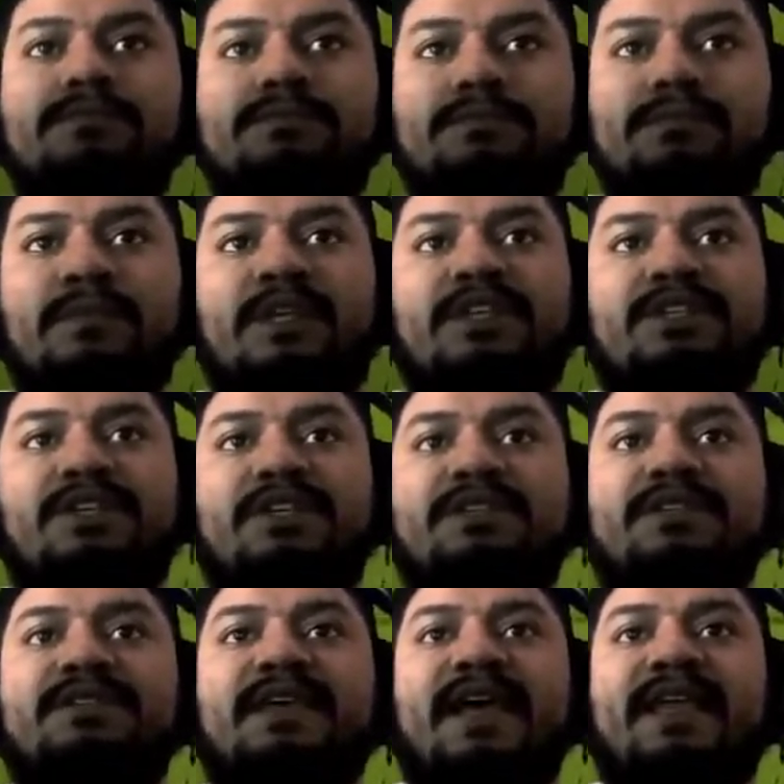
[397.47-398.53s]
And she's
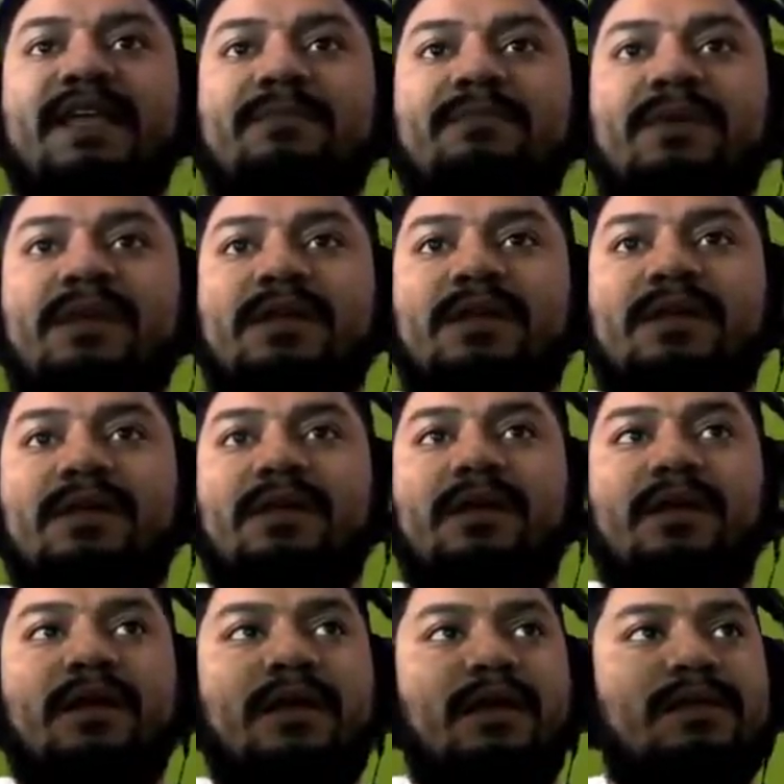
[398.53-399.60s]
attacking mid
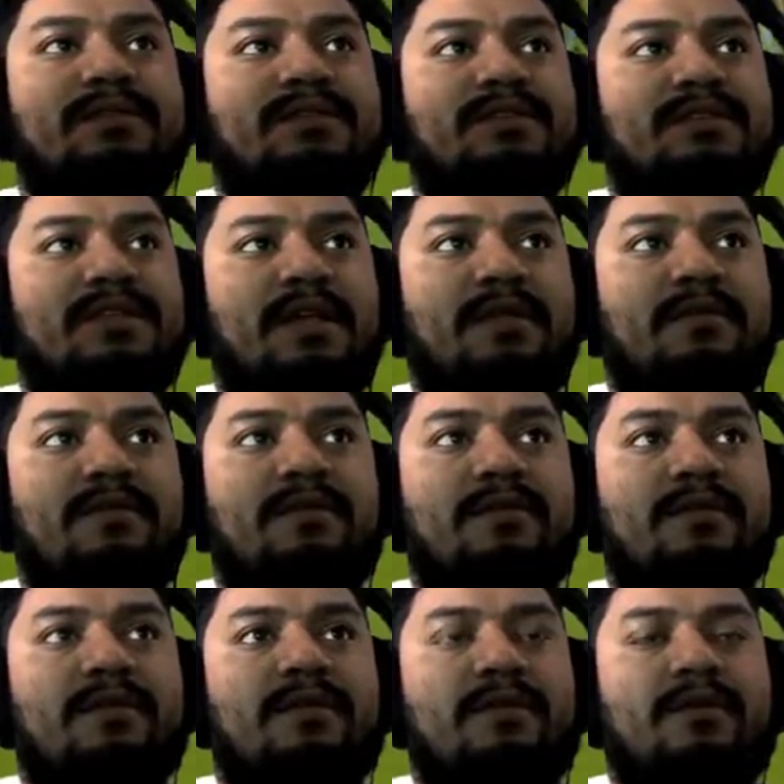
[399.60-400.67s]
and center,
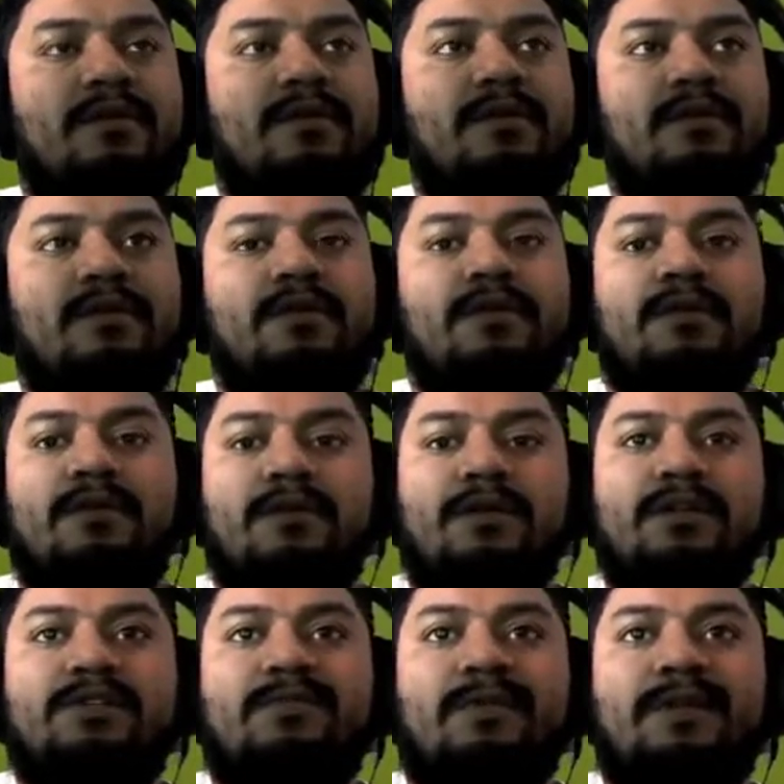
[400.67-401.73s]
is
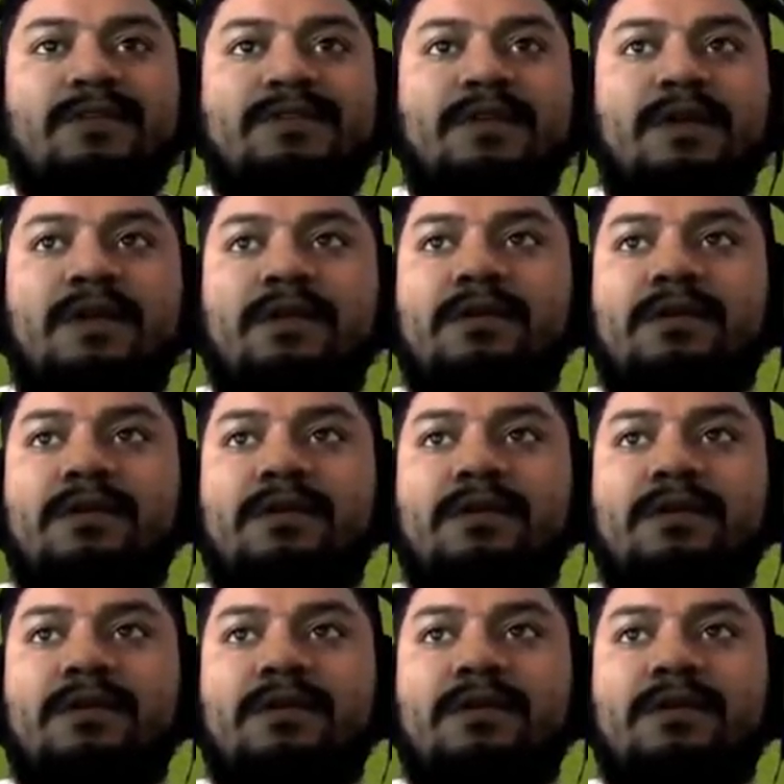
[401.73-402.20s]
what it said.